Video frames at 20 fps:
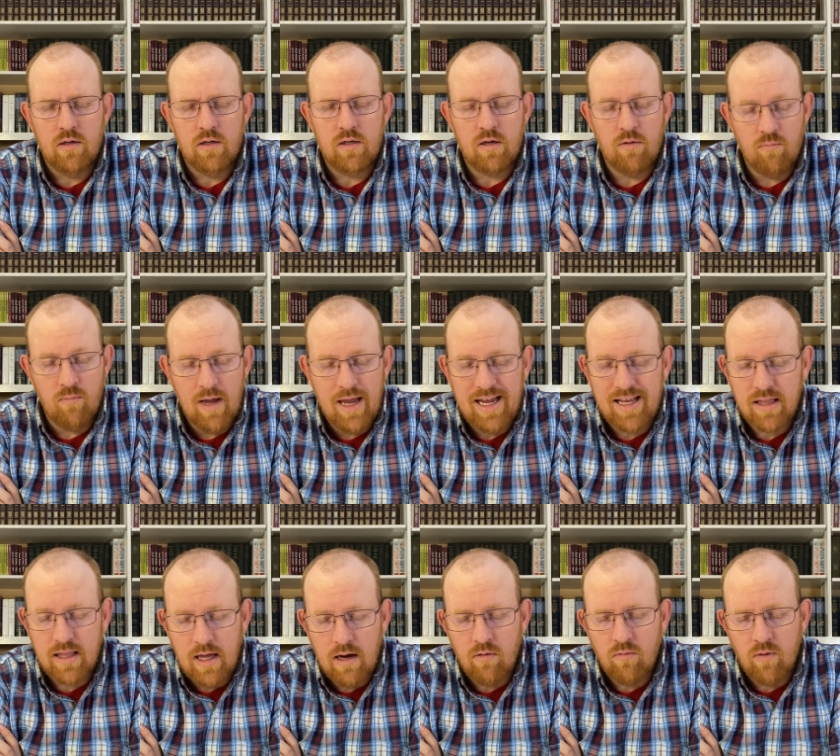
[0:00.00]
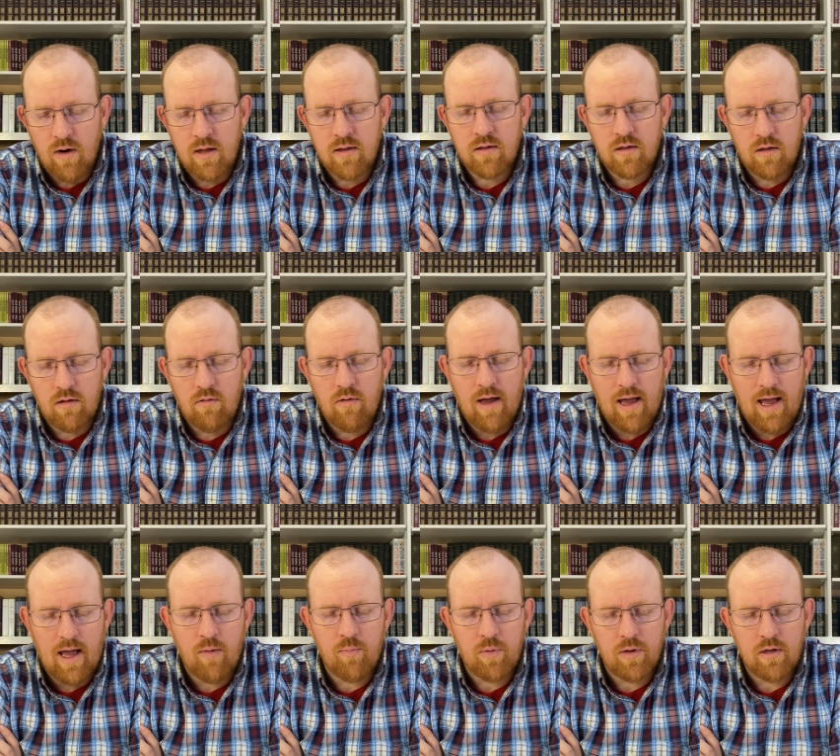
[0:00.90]
to make that rescue
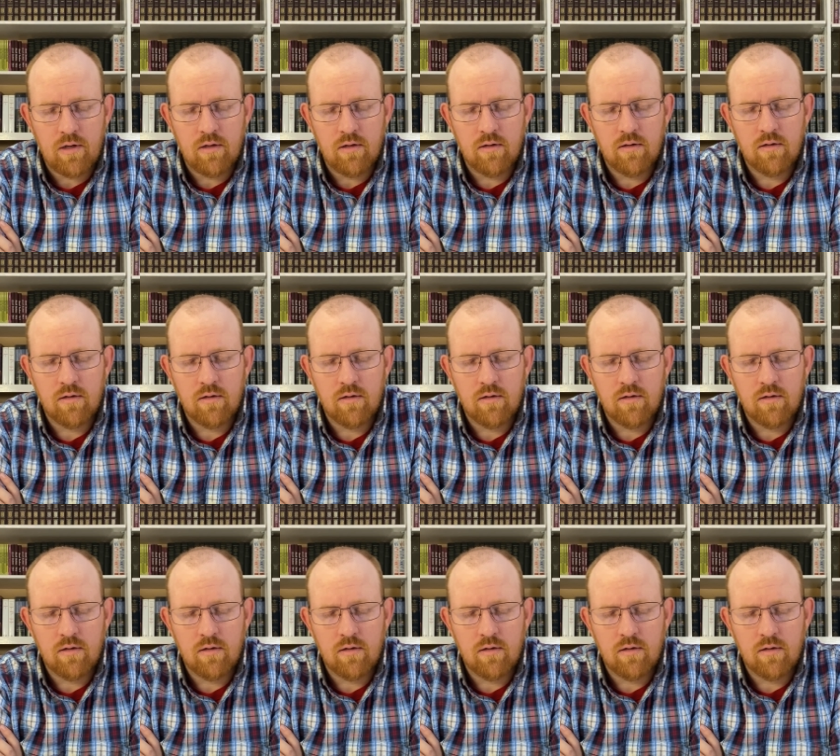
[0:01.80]
happen